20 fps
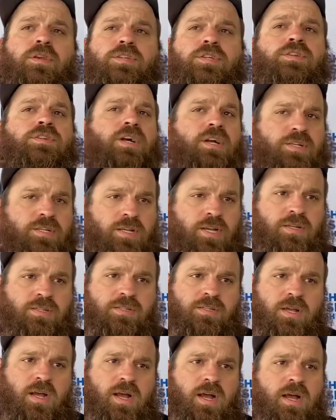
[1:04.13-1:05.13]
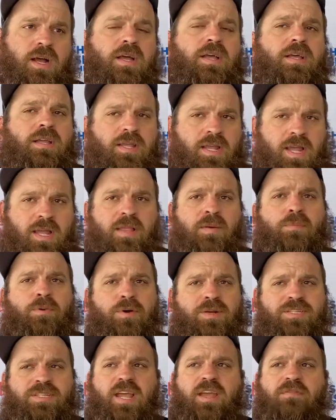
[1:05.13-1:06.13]
Two touchdowns. Two touchdowns. Okay. the
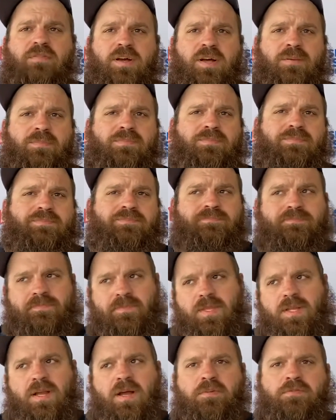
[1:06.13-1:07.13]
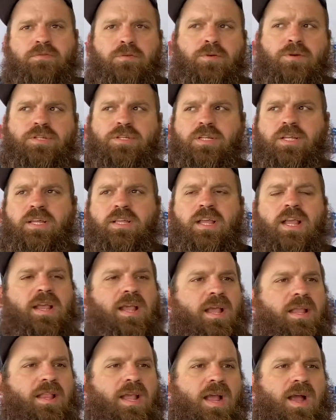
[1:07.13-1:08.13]
boys gave up. Unfortunately, they
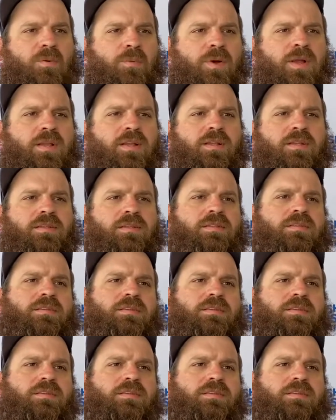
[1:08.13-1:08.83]
got they got winded.